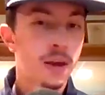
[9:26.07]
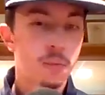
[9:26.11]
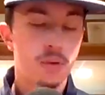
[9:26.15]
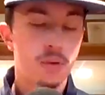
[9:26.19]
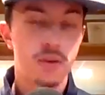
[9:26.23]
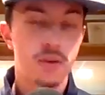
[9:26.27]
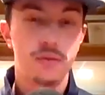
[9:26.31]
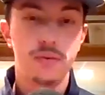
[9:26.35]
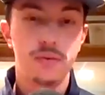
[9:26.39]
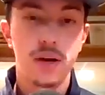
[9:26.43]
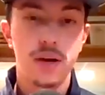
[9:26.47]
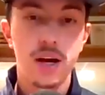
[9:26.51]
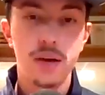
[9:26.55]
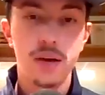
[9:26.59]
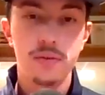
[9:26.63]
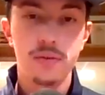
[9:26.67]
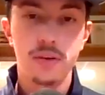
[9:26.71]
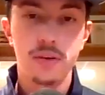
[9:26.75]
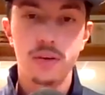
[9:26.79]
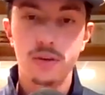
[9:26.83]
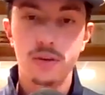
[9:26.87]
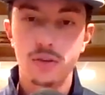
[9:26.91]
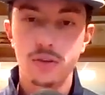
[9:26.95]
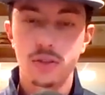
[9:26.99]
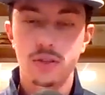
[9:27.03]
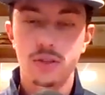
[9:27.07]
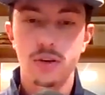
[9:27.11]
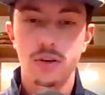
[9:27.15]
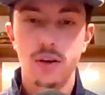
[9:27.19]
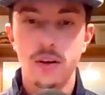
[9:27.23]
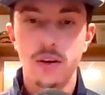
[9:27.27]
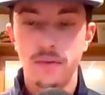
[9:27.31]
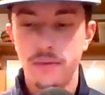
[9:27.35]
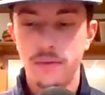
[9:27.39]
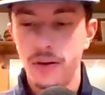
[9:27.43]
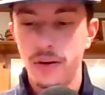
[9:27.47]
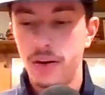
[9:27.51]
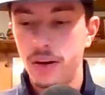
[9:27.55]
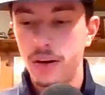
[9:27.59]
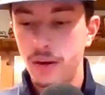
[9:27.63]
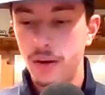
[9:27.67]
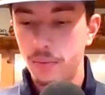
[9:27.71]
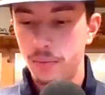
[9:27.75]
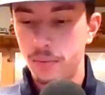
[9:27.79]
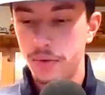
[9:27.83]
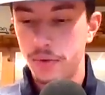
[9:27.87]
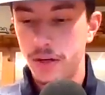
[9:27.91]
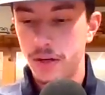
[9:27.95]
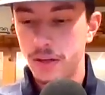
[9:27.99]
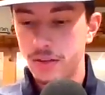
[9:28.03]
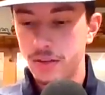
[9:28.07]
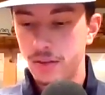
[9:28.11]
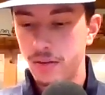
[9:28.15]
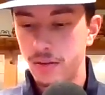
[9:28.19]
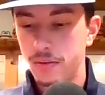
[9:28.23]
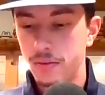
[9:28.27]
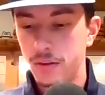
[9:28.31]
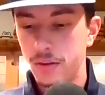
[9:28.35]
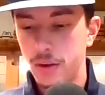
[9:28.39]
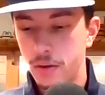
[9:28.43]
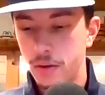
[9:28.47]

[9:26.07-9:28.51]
But a 5-0 start, very impressive.